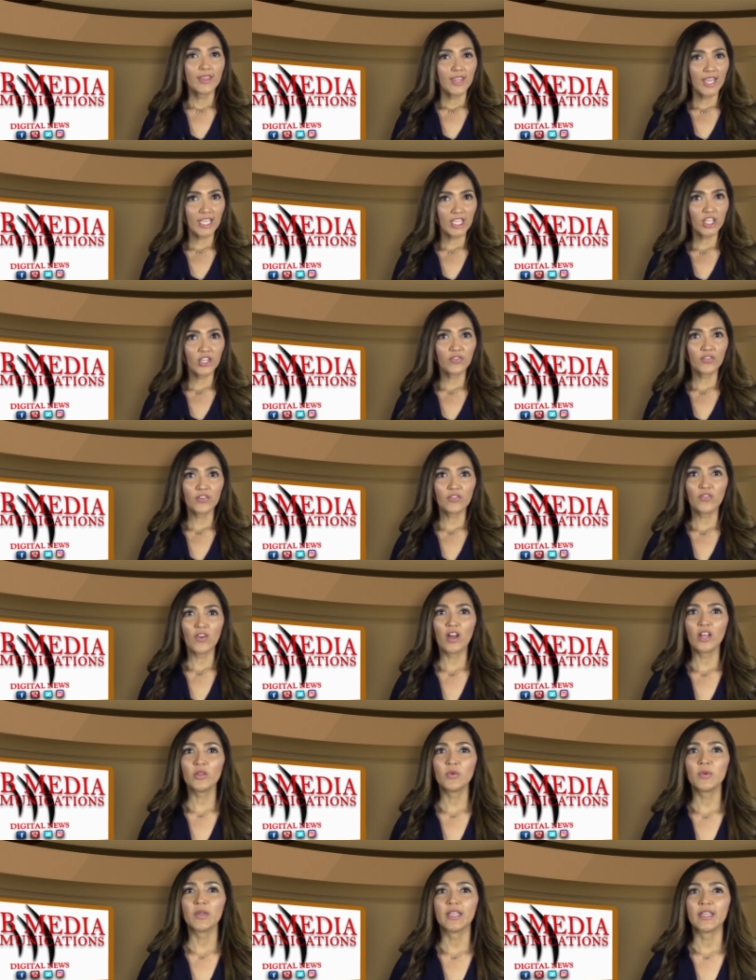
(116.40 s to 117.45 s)
Thank you for
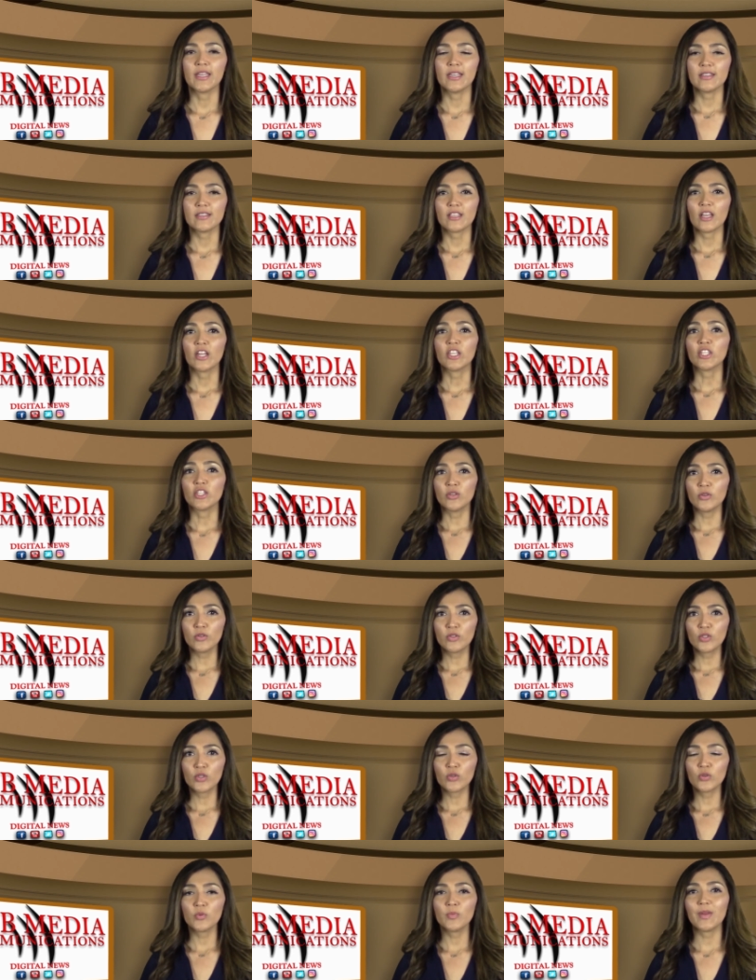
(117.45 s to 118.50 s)
following us on
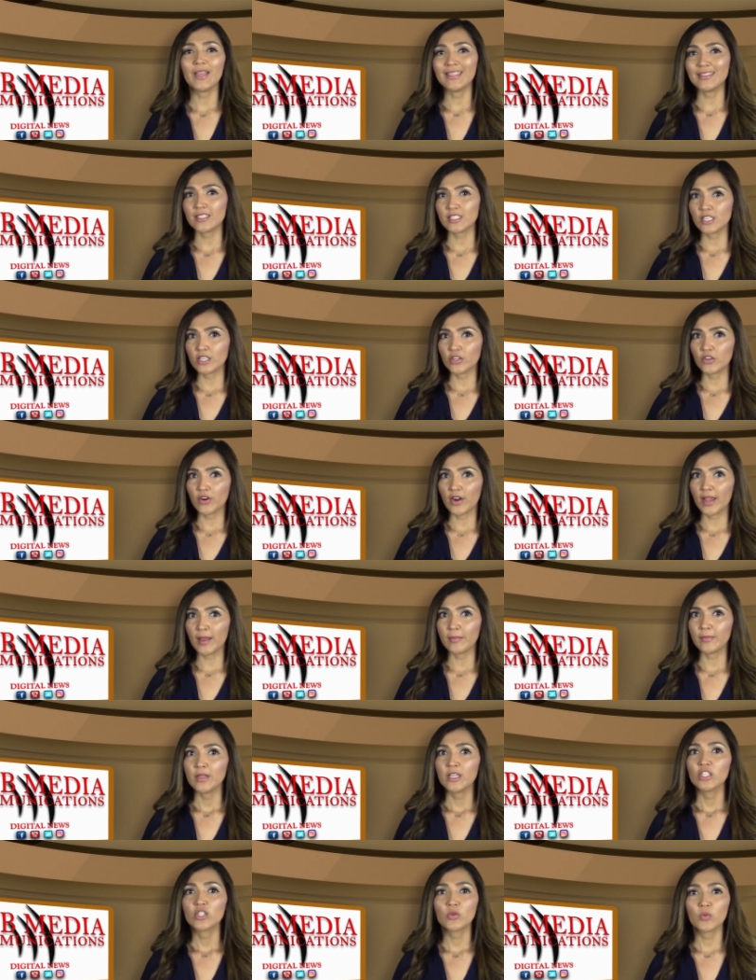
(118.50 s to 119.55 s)
YouTube,
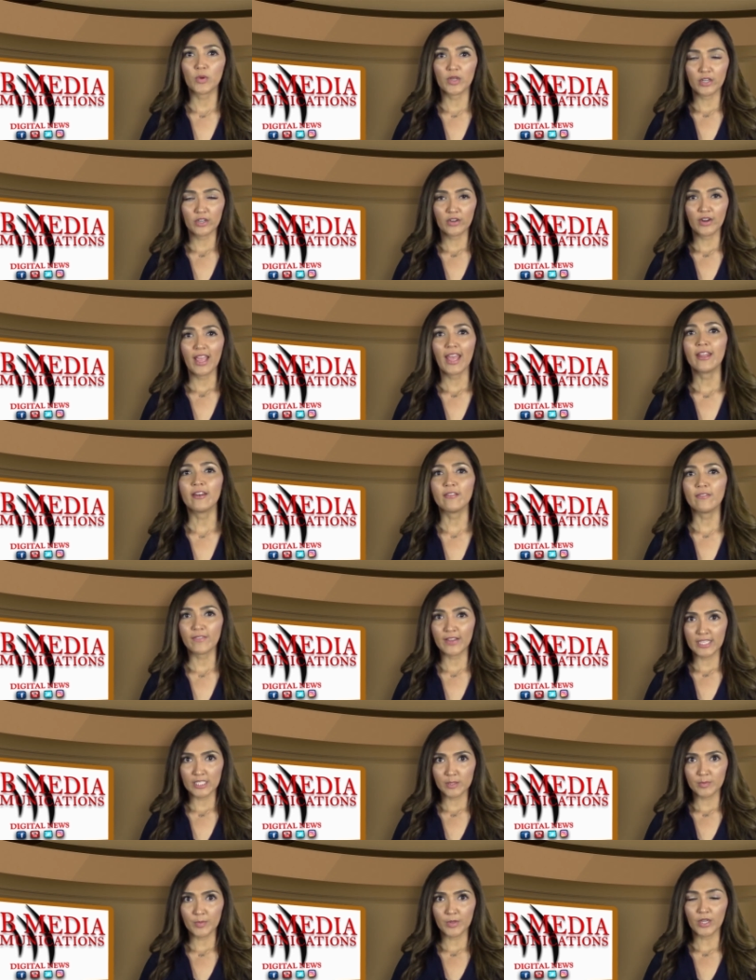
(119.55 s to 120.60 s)
Instagram, Twitter, and
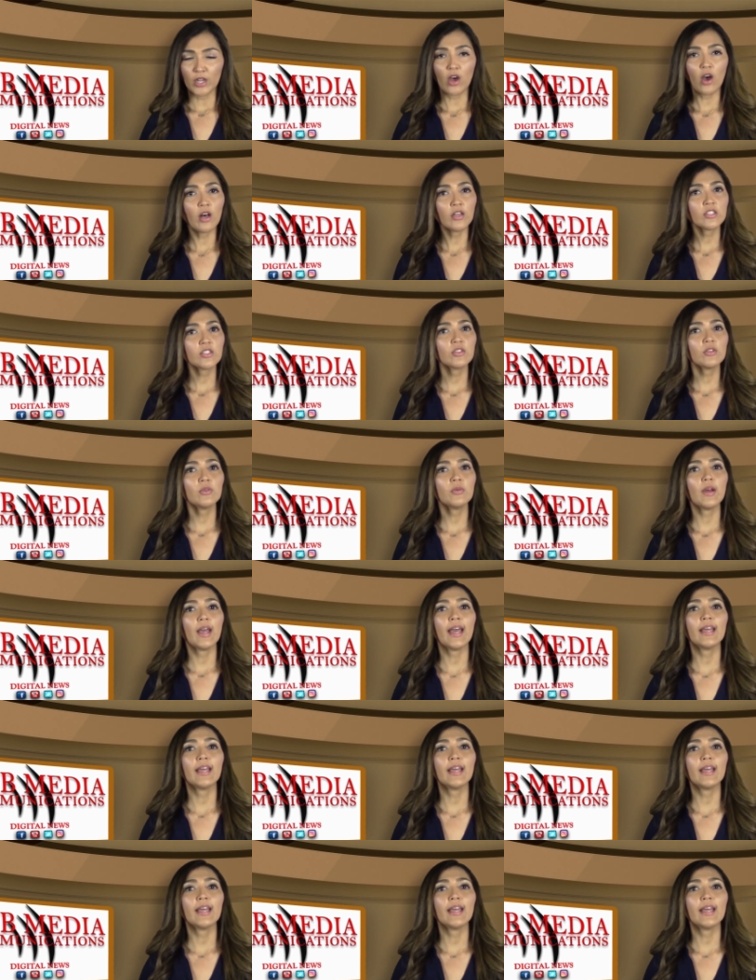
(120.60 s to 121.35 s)
Facebook, also